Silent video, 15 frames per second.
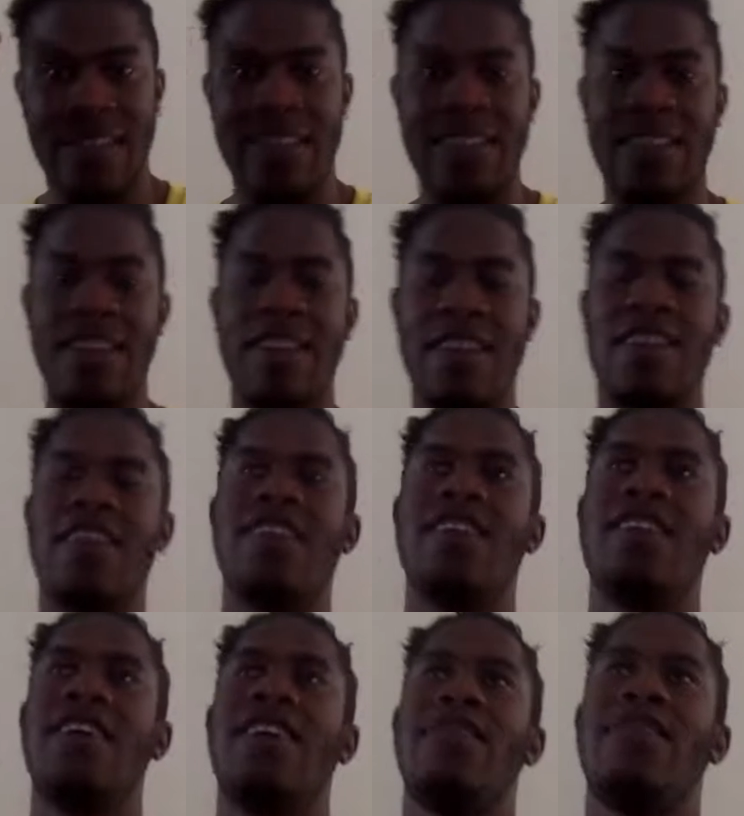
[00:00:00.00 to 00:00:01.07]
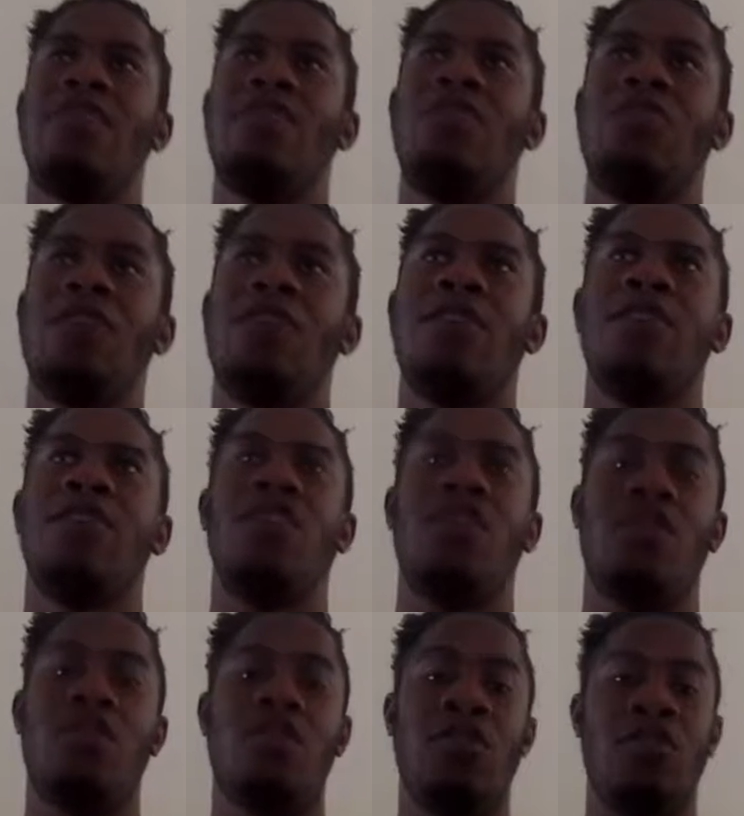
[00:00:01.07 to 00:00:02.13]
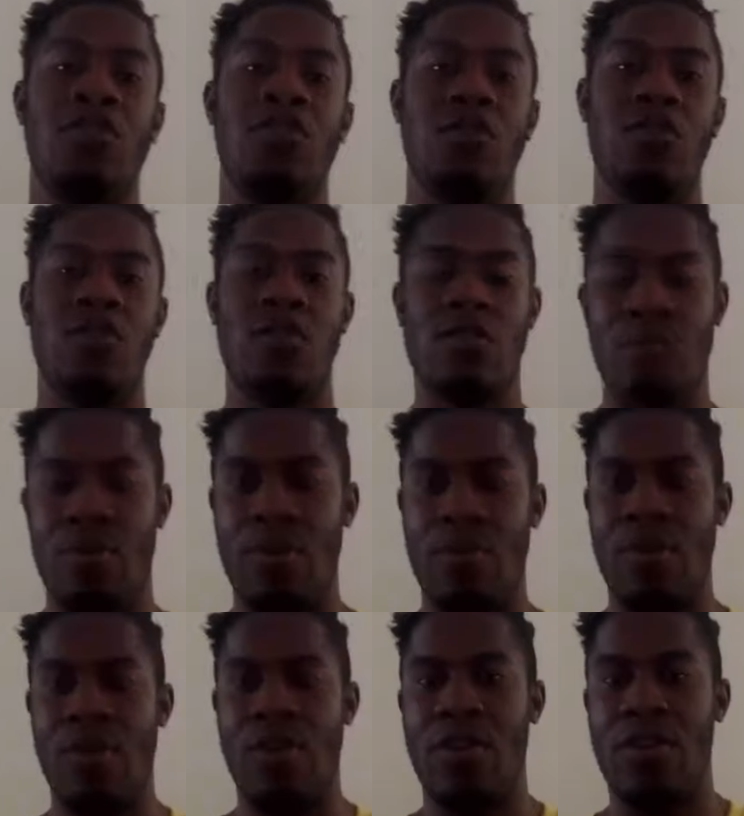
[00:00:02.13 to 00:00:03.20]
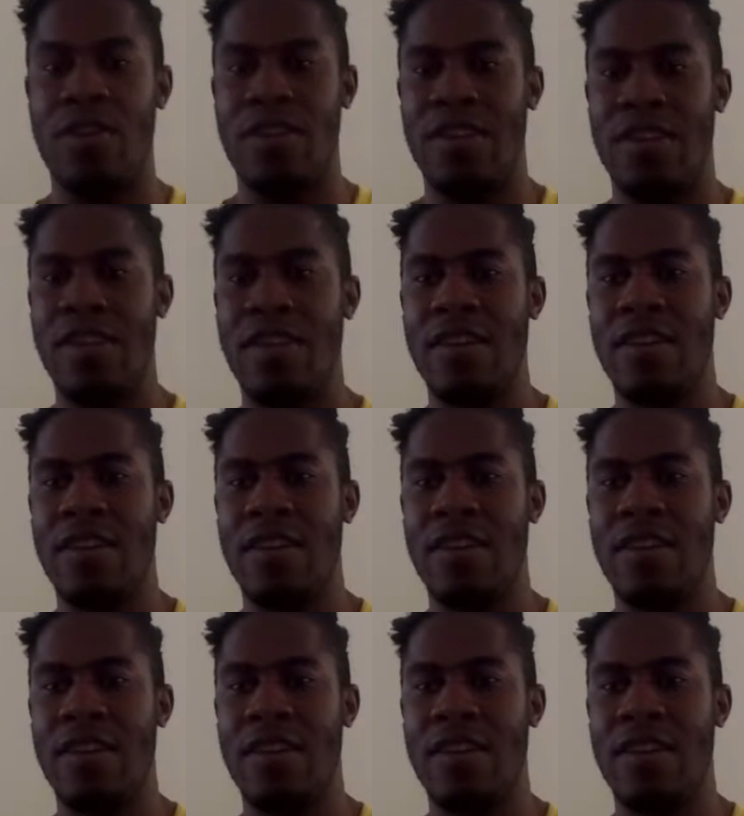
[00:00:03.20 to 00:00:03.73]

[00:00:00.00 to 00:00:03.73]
Because at the end of the day, they're the original entrepreneurs.